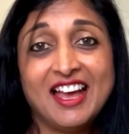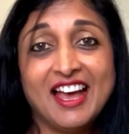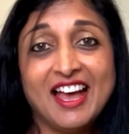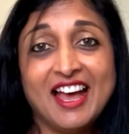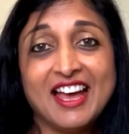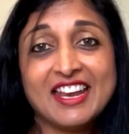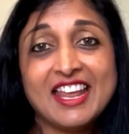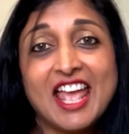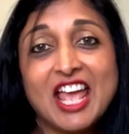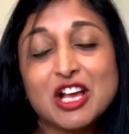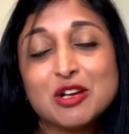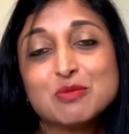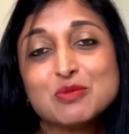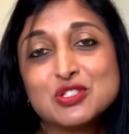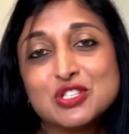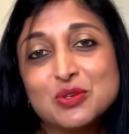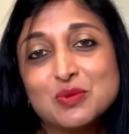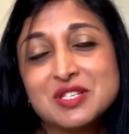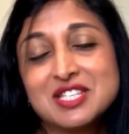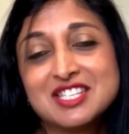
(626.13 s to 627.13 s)
And it
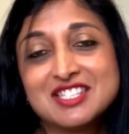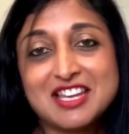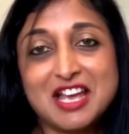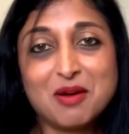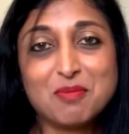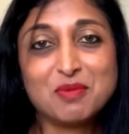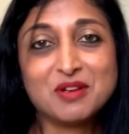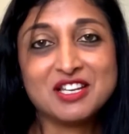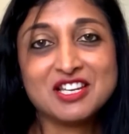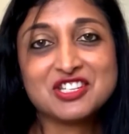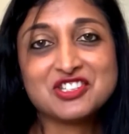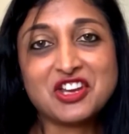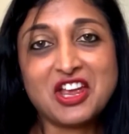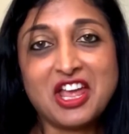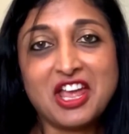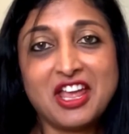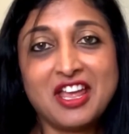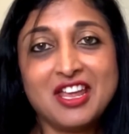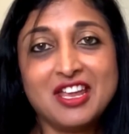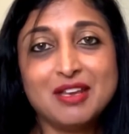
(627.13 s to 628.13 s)
helps you establish
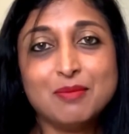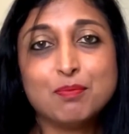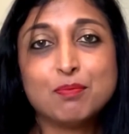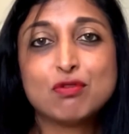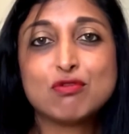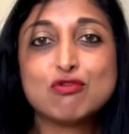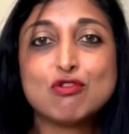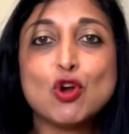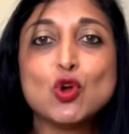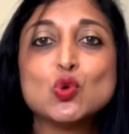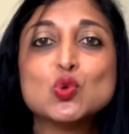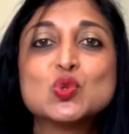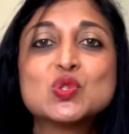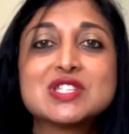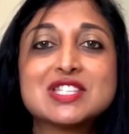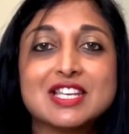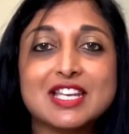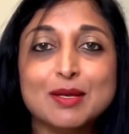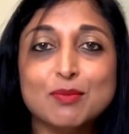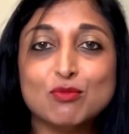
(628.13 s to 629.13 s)
a
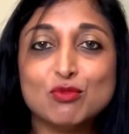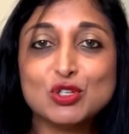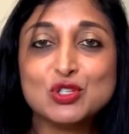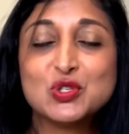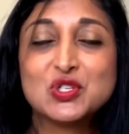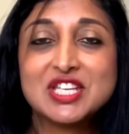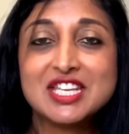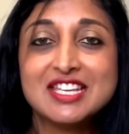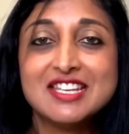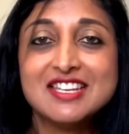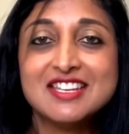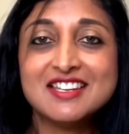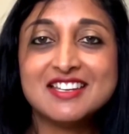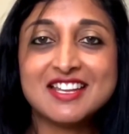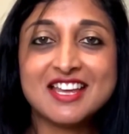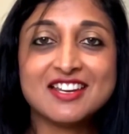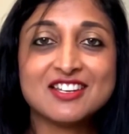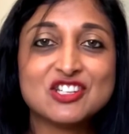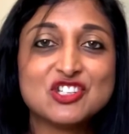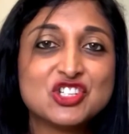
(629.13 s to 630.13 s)
pro-sleep routine
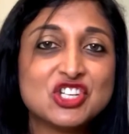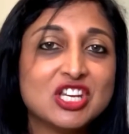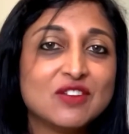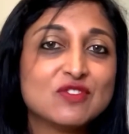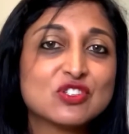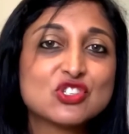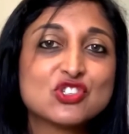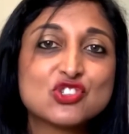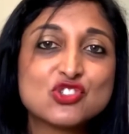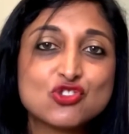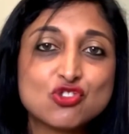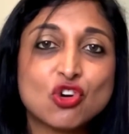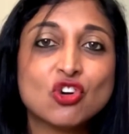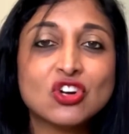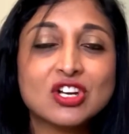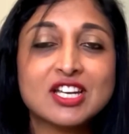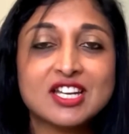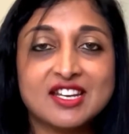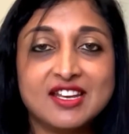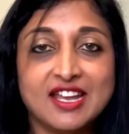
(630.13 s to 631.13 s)
and achieve a
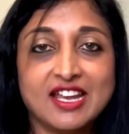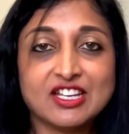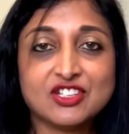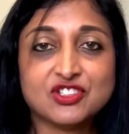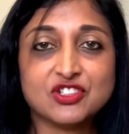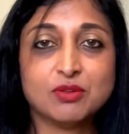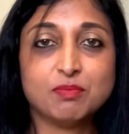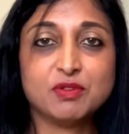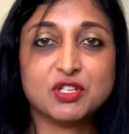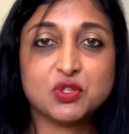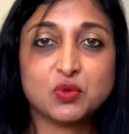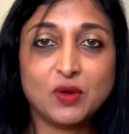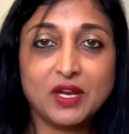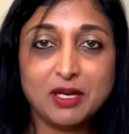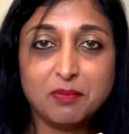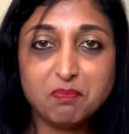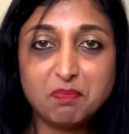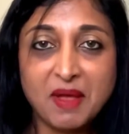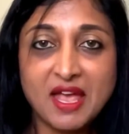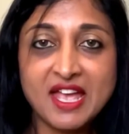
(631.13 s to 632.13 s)
strong connection
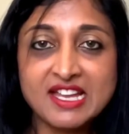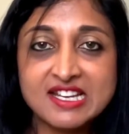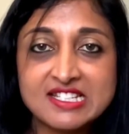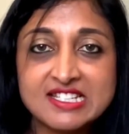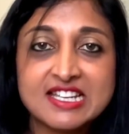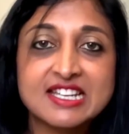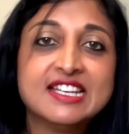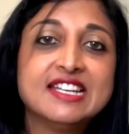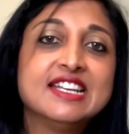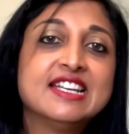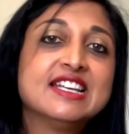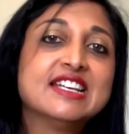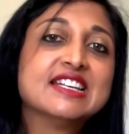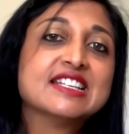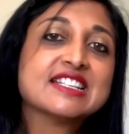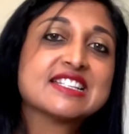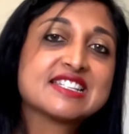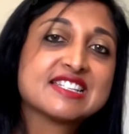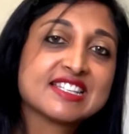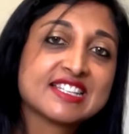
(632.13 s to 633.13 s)
between bed
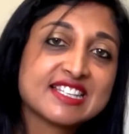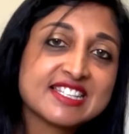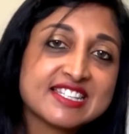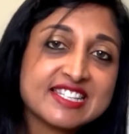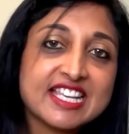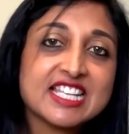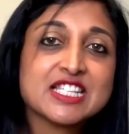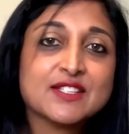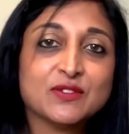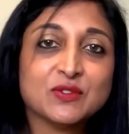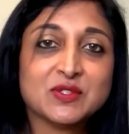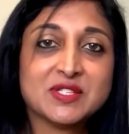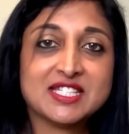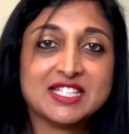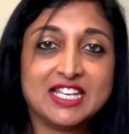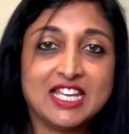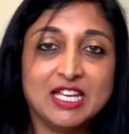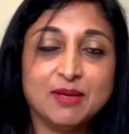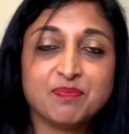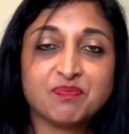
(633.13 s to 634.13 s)
and successful
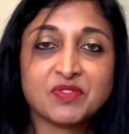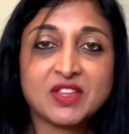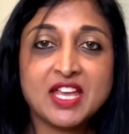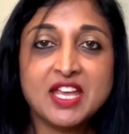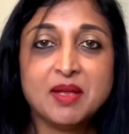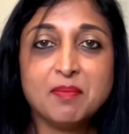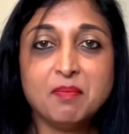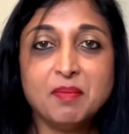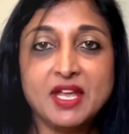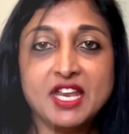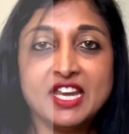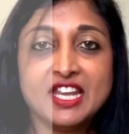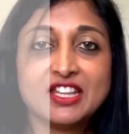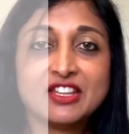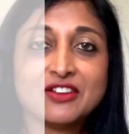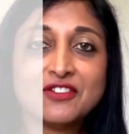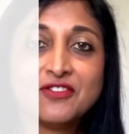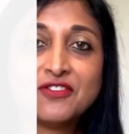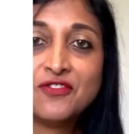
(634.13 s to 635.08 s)
sleep, meaning that